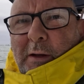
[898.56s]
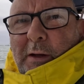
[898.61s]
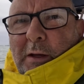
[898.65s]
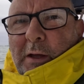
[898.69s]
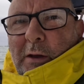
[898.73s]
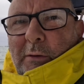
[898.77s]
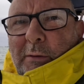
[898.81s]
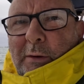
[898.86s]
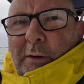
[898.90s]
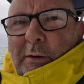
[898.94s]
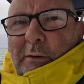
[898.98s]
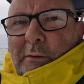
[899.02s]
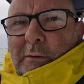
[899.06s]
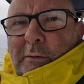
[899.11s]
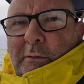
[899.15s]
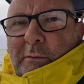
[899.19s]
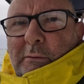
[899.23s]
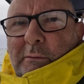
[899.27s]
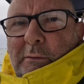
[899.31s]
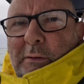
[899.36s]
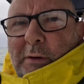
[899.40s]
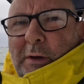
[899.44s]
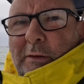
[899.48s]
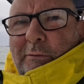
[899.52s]
go in,
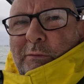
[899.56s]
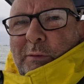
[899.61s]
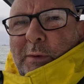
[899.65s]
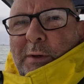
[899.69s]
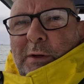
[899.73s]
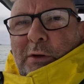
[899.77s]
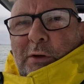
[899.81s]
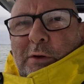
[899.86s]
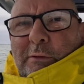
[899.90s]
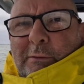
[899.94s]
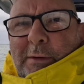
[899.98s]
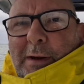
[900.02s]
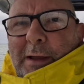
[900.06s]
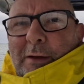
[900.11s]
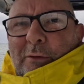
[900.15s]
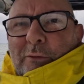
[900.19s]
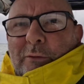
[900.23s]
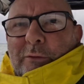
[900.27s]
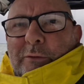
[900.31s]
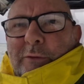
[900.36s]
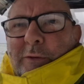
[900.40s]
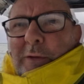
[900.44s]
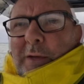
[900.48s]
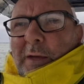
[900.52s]
have a wee look
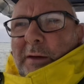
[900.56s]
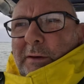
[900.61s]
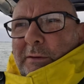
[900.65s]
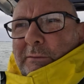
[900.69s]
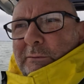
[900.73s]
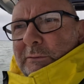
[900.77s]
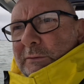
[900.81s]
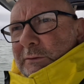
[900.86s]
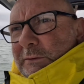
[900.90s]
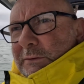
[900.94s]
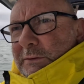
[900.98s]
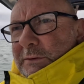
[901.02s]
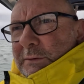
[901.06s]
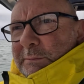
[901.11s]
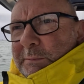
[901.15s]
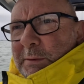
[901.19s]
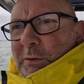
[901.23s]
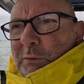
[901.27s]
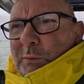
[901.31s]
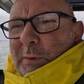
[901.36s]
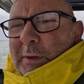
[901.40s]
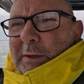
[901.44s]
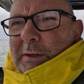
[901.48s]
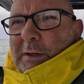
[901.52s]
around. Just a bit
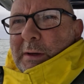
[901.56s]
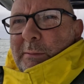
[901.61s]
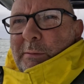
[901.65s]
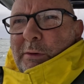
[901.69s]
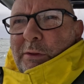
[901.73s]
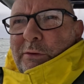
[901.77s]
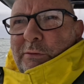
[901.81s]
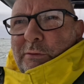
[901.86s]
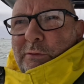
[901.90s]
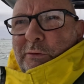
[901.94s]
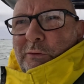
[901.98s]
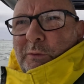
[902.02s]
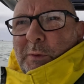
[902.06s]
of wind coming through as